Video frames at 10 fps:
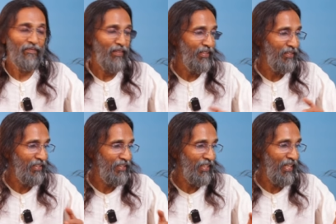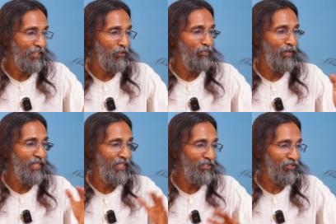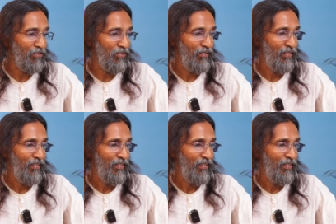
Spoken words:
There is this experience